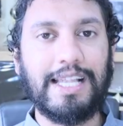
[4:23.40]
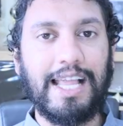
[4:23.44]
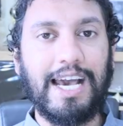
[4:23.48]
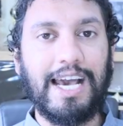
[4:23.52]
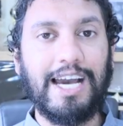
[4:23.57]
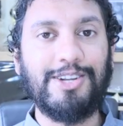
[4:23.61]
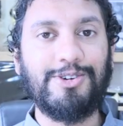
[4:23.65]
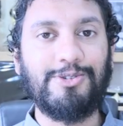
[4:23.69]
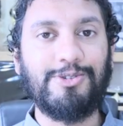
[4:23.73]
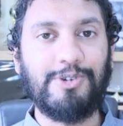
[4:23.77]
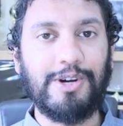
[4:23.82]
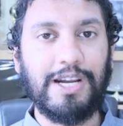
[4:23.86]

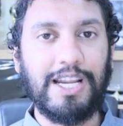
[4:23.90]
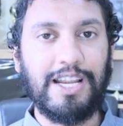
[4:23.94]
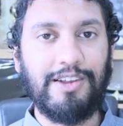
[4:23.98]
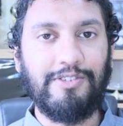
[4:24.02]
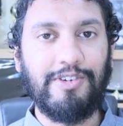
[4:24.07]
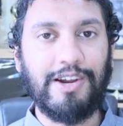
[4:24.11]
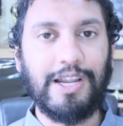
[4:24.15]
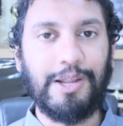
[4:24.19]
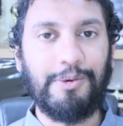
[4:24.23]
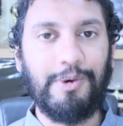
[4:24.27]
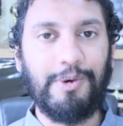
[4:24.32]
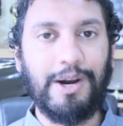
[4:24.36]
land really,
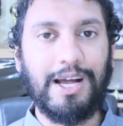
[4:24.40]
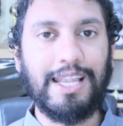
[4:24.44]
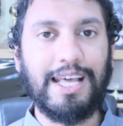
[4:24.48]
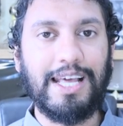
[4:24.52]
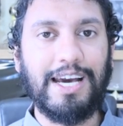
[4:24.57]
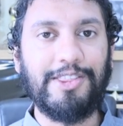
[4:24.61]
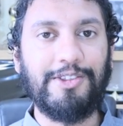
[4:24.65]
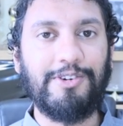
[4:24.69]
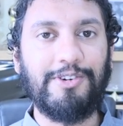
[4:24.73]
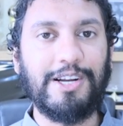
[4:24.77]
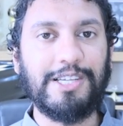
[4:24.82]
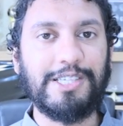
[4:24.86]
really well,
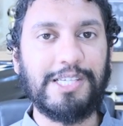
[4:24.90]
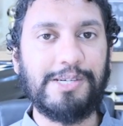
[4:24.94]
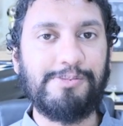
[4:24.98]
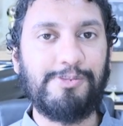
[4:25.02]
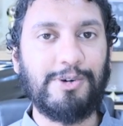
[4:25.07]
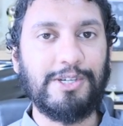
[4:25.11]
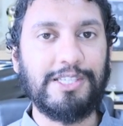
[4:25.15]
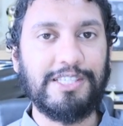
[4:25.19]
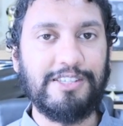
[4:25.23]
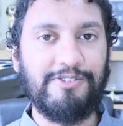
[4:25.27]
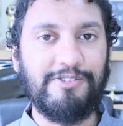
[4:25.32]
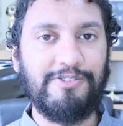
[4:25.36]
and they're actually
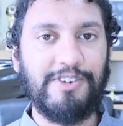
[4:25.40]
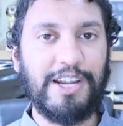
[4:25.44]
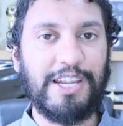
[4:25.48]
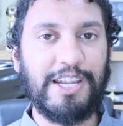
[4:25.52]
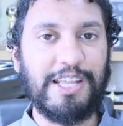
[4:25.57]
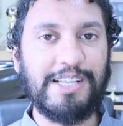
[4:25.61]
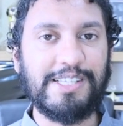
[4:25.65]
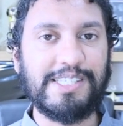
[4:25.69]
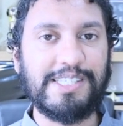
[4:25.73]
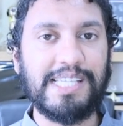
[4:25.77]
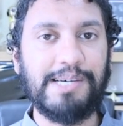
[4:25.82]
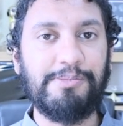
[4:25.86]
pretty
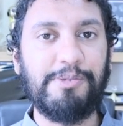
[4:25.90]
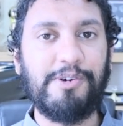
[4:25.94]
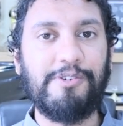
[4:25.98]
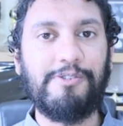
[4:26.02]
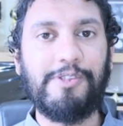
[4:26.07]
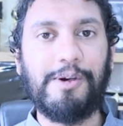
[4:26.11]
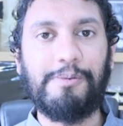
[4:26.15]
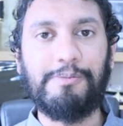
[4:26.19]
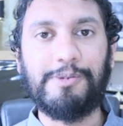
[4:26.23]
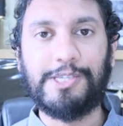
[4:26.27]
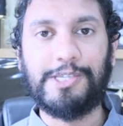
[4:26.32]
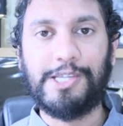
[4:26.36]
funny. Some of
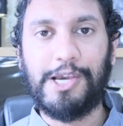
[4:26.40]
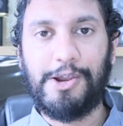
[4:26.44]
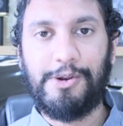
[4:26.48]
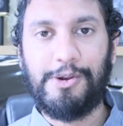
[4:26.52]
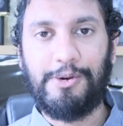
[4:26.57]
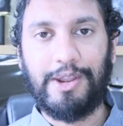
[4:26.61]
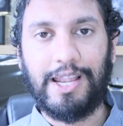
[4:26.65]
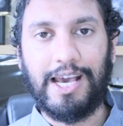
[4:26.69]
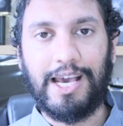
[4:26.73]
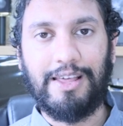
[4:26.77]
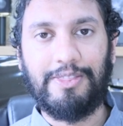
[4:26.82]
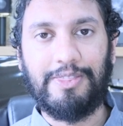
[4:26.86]
them
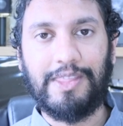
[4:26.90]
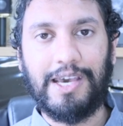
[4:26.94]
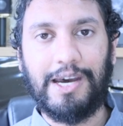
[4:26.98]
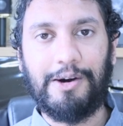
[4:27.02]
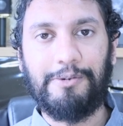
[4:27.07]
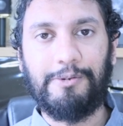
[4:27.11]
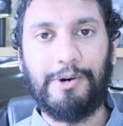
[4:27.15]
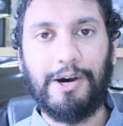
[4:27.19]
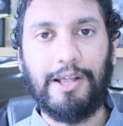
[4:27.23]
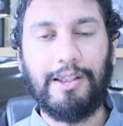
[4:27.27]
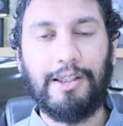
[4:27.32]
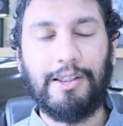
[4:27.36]
don't land
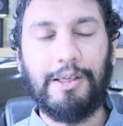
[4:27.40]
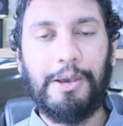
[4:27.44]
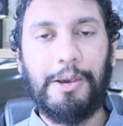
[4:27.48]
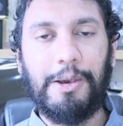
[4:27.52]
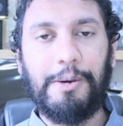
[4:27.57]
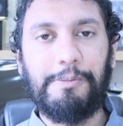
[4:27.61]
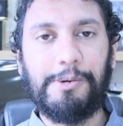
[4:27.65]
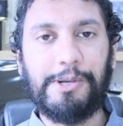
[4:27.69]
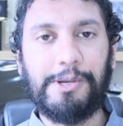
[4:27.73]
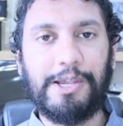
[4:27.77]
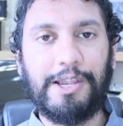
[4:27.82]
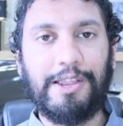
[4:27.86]
that well.
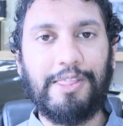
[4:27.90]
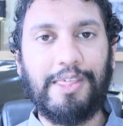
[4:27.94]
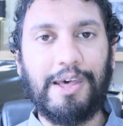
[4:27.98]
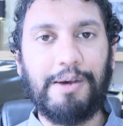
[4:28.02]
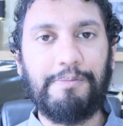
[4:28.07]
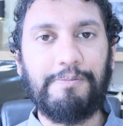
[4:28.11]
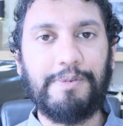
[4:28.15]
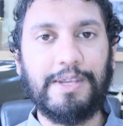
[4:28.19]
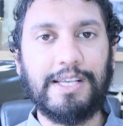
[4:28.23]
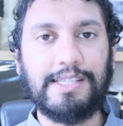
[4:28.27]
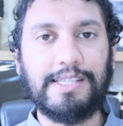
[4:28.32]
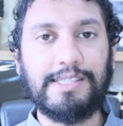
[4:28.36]
But you know,
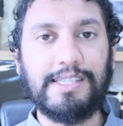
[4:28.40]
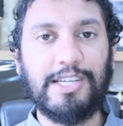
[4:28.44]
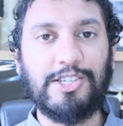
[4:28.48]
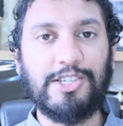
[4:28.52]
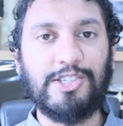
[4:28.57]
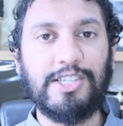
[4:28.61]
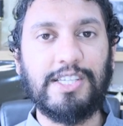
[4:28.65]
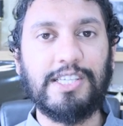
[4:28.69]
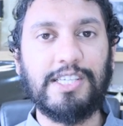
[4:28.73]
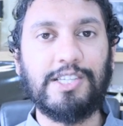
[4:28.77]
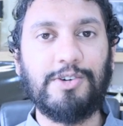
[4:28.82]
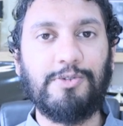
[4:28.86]
that being said,
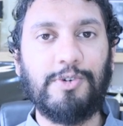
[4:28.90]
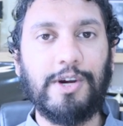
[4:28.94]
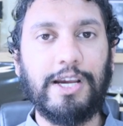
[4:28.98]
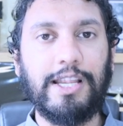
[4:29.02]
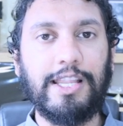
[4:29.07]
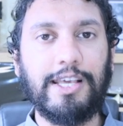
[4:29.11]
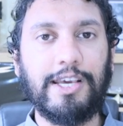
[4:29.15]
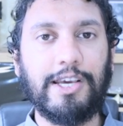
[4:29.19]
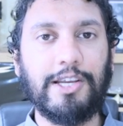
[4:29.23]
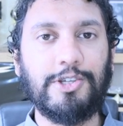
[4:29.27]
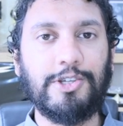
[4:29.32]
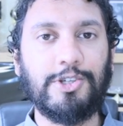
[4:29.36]
she does a
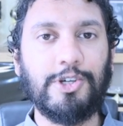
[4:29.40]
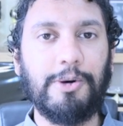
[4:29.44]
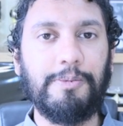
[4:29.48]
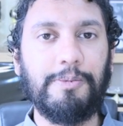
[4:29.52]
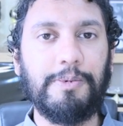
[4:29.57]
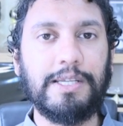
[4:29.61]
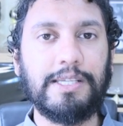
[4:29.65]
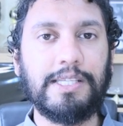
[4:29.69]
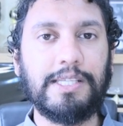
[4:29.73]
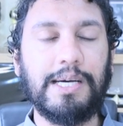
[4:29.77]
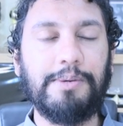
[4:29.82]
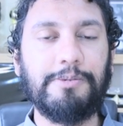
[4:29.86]
really good
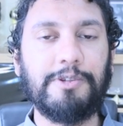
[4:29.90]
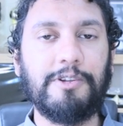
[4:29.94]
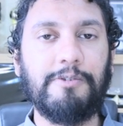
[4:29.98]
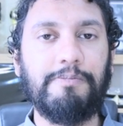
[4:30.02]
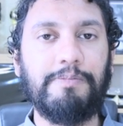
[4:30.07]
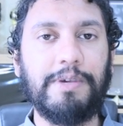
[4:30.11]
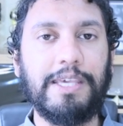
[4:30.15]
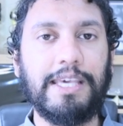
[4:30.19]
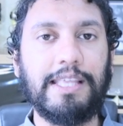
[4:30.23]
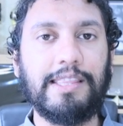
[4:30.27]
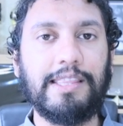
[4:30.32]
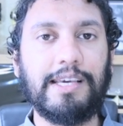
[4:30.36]
job in terms
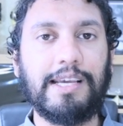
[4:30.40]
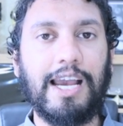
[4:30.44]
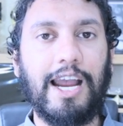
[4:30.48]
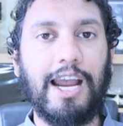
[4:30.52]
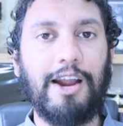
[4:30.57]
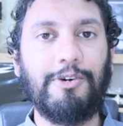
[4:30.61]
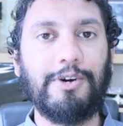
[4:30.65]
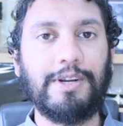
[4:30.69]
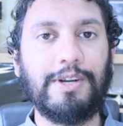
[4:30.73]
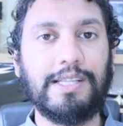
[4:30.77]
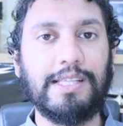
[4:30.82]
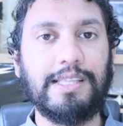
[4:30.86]
of being the
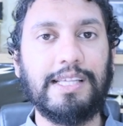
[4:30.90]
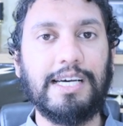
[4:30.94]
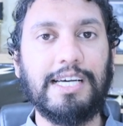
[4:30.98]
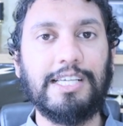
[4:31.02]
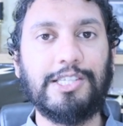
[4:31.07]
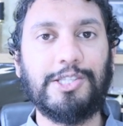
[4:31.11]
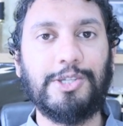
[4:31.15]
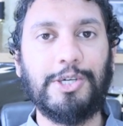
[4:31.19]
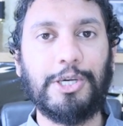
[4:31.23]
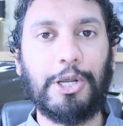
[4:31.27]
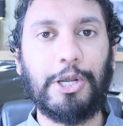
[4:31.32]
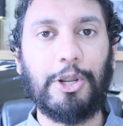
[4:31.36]
character that
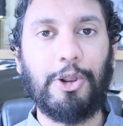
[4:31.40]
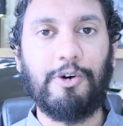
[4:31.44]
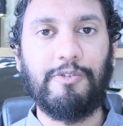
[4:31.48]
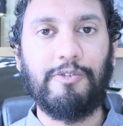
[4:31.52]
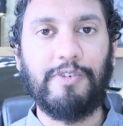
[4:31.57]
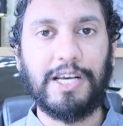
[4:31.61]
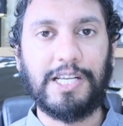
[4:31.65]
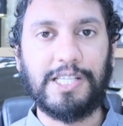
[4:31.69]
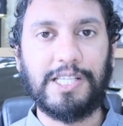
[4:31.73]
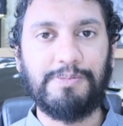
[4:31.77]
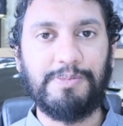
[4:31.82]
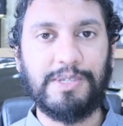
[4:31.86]
is doing a lot
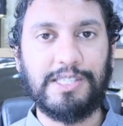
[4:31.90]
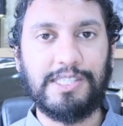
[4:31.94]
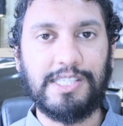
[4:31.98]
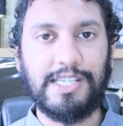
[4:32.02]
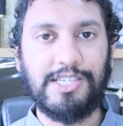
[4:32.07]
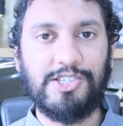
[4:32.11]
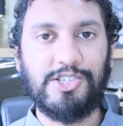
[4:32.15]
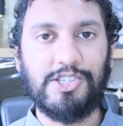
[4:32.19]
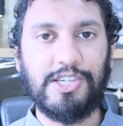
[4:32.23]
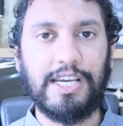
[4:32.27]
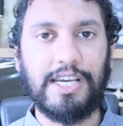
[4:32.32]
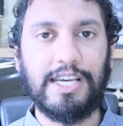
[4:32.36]
of
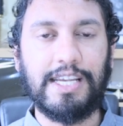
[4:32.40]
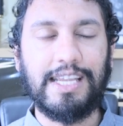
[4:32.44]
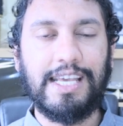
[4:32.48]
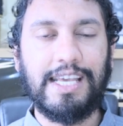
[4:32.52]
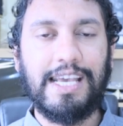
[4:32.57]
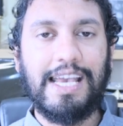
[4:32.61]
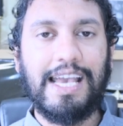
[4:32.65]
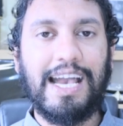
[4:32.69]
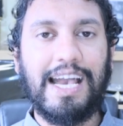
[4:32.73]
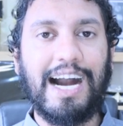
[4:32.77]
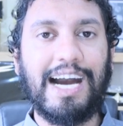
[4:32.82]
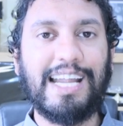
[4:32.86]
exposition
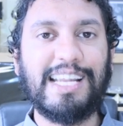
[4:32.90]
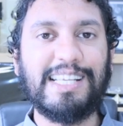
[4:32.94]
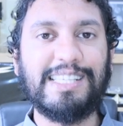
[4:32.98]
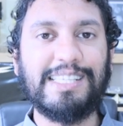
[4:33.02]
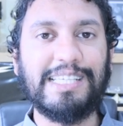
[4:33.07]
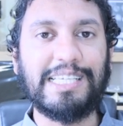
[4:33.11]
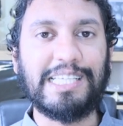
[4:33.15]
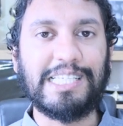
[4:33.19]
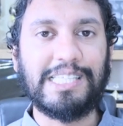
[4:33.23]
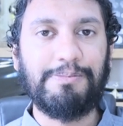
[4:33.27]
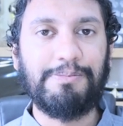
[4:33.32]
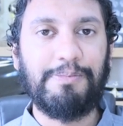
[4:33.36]
and is
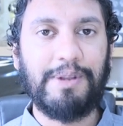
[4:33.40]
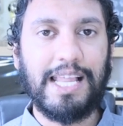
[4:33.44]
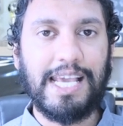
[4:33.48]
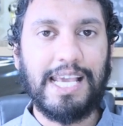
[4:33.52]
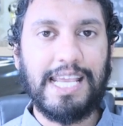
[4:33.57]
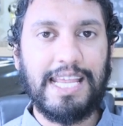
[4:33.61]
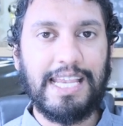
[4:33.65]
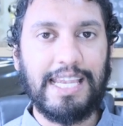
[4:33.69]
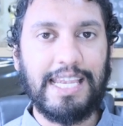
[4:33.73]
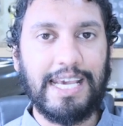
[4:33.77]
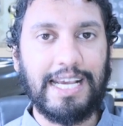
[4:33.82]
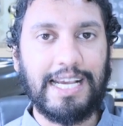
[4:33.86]

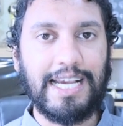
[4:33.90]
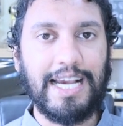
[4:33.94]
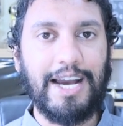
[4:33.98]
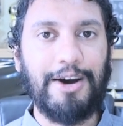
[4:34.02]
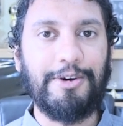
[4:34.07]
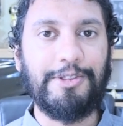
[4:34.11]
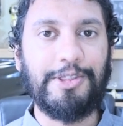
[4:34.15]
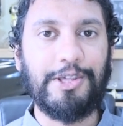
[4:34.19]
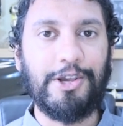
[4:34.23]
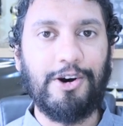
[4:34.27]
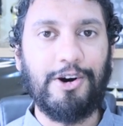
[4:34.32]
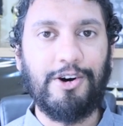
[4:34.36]
explaining
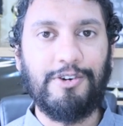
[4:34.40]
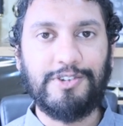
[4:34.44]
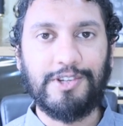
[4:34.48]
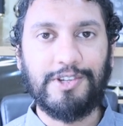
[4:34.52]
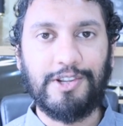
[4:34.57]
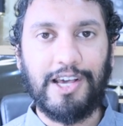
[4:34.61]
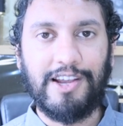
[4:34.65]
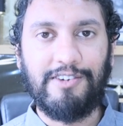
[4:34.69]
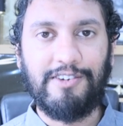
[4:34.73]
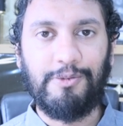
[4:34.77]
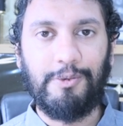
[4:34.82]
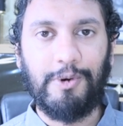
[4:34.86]
how the
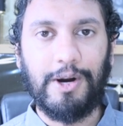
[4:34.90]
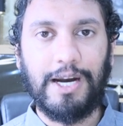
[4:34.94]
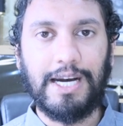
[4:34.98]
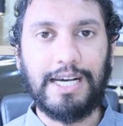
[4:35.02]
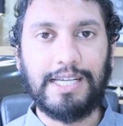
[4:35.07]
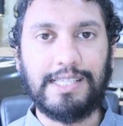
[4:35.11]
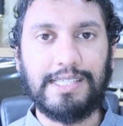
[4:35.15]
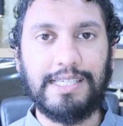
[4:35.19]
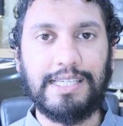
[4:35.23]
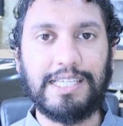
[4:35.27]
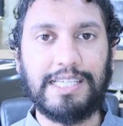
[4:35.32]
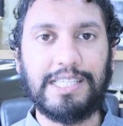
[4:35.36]
afterlife
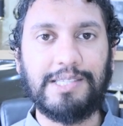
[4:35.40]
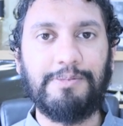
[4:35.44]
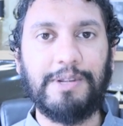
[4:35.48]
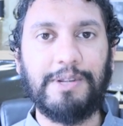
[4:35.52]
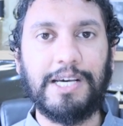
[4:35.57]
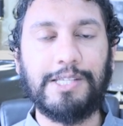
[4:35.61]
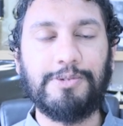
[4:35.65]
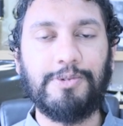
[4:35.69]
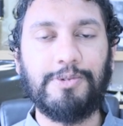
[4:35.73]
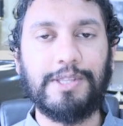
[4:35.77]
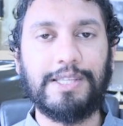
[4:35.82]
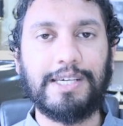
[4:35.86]
works and
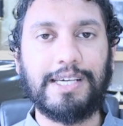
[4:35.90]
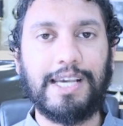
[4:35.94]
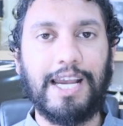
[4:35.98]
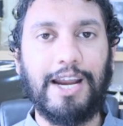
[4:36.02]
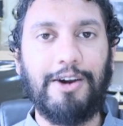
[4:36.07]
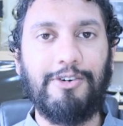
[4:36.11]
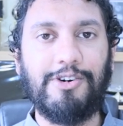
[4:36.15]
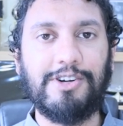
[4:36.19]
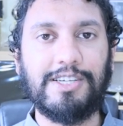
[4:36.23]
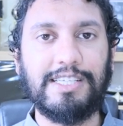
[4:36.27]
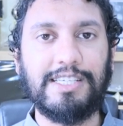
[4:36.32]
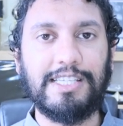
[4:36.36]
explains what the
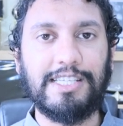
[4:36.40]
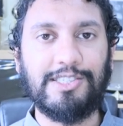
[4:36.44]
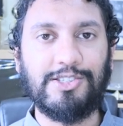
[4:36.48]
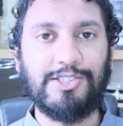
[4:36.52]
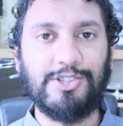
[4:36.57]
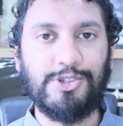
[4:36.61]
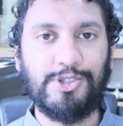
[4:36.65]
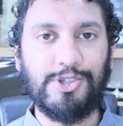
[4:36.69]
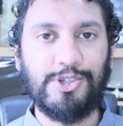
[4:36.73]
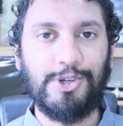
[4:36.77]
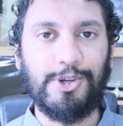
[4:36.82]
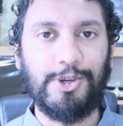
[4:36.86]
character needs
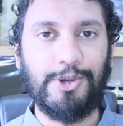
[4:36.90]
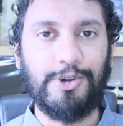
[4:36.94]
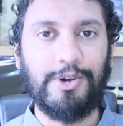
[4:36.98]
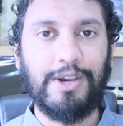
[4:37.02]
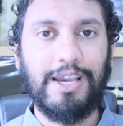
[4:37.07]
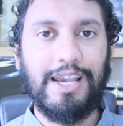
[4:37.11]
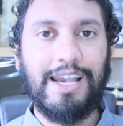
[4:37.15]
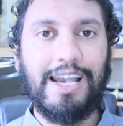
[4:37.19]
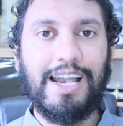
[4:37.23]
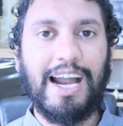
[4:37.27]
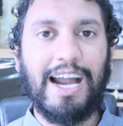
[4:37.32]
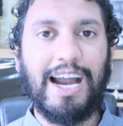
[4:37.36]
to do,
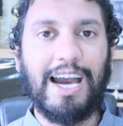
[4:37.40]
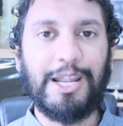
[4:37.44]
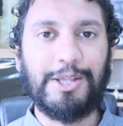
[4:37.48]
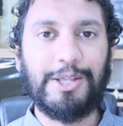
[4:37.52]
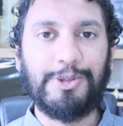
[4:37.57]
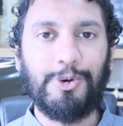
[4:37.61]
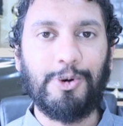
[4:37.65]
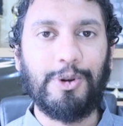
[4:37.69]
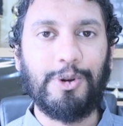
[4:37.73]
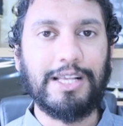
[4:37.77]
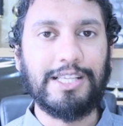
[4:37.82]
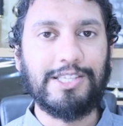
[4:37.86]
and
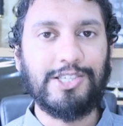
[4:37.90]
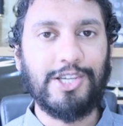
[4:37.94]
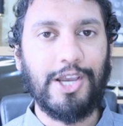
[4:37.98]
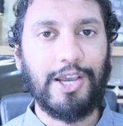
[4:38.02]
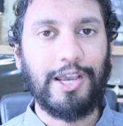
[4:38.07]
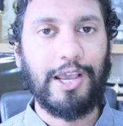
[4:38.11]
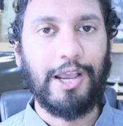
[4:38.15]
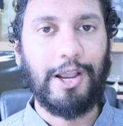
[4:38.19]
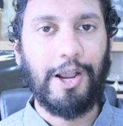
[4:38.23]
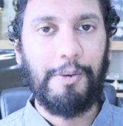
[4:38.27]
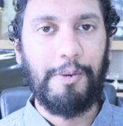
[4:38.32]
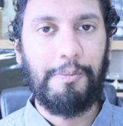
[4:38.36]
is always
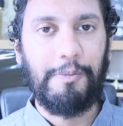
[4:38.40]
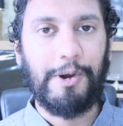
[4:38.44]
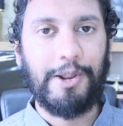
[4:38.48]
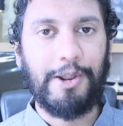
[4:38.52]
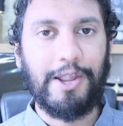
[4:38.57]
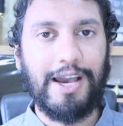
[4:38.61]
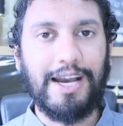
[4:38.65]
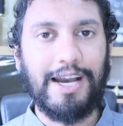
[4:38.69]
checking up on